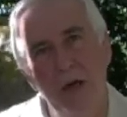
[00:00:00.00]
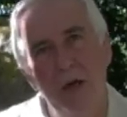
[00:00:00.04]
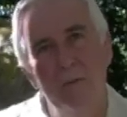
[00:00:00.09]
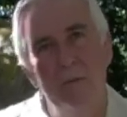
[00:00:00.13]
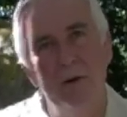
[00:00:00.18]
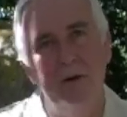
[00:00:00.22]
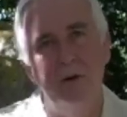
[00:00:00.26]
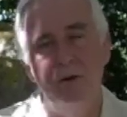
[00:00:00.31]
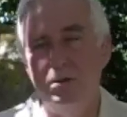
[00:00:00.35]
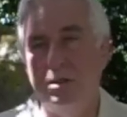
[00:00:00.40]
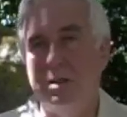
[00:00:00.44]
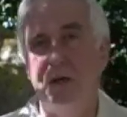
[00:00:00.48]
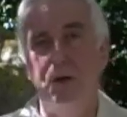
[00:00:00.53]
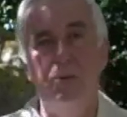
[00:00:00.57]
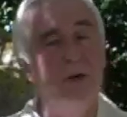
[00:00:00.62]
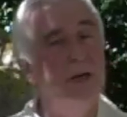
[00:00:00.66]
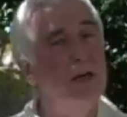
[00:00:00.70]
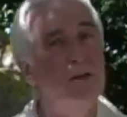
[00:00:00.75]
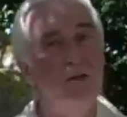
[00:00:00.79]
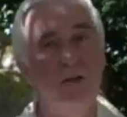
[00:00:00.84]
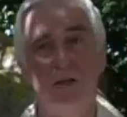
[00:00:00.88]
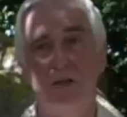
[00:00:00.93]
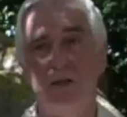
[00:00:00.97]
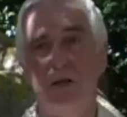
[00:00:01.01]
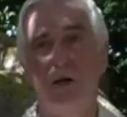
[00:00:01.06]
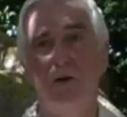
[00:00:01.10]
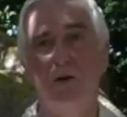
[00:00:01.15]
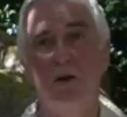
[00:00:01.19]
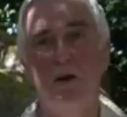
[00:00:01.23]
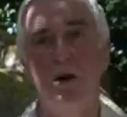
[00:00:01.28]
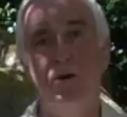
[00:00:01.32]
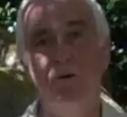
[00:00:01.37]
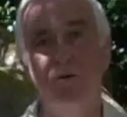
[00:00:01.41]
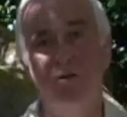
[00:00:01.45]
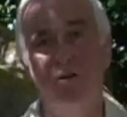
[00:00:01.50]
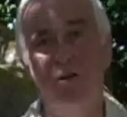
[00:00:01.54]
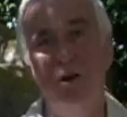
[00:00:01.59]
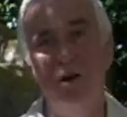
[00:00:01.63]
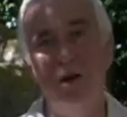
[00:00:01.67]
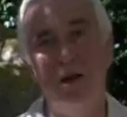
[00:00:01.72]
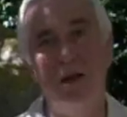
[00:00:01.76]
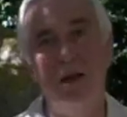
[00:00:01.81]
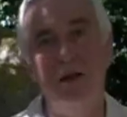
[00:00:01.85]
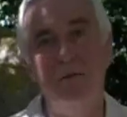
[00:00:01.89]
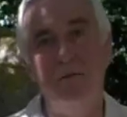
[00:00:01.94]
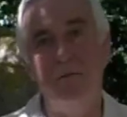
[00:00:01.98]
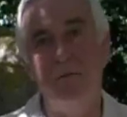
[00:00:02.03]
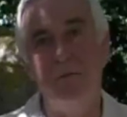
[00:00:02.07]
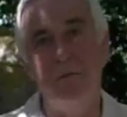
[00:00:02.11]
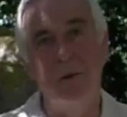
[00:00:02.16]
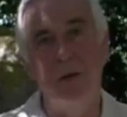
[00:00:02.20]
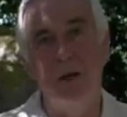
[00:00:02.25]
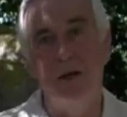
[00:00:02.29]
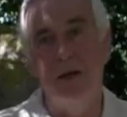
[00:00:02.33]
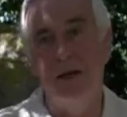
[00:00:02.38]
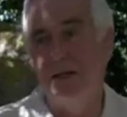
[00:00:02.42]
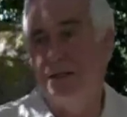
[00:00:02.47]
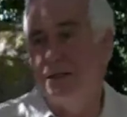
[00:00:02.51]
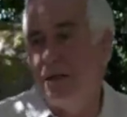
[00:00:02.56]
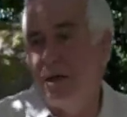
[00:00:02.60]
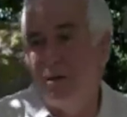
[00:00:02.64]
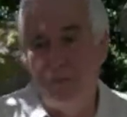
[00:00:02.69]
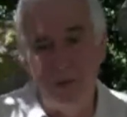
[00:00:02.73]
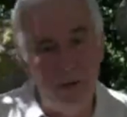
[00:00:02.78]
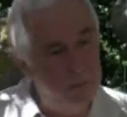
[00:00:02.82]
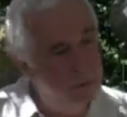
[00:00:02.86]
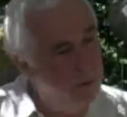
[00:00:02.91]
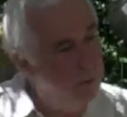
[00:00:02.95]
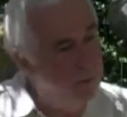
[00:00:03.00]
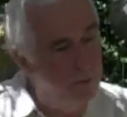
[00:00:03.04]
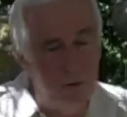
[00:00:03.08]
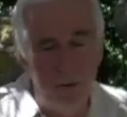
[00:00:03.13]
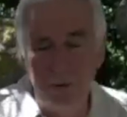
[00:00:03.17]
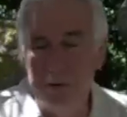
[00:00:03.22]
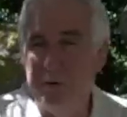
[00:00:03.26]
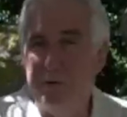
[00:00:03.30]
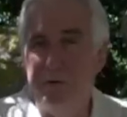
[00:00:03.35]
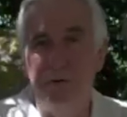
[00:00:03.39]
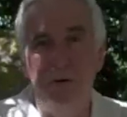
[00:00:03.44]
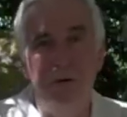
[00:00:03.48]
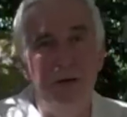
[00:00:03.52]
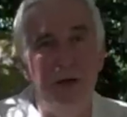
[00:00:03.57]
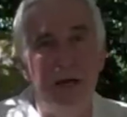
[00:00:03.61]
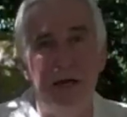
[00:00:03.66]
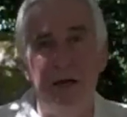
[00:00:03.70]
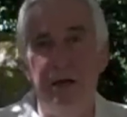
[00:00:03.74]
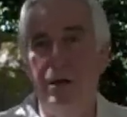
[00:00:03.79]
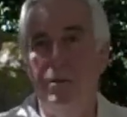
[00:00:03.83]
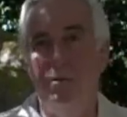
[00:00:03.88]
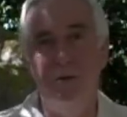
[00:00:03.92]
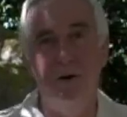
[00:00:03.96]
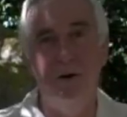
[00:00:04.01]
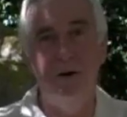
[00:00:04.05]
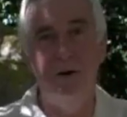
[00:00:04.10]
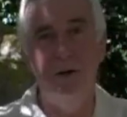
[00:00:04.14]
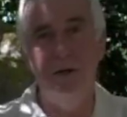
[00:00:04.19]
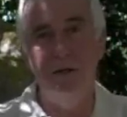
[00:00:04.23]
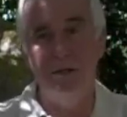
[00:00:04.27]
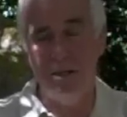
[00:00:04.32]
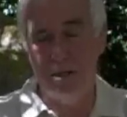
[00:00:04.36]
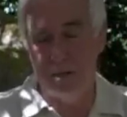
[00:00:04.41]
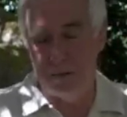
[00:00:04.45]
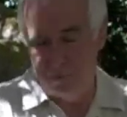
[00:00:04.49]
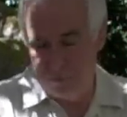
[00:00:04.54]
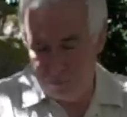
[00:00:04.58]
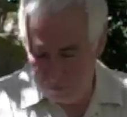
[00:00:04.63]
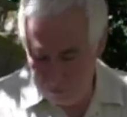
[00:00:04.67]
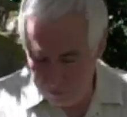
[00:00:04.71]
But also we can just go cold turkey. And I tell people, pull the food out of your pockets.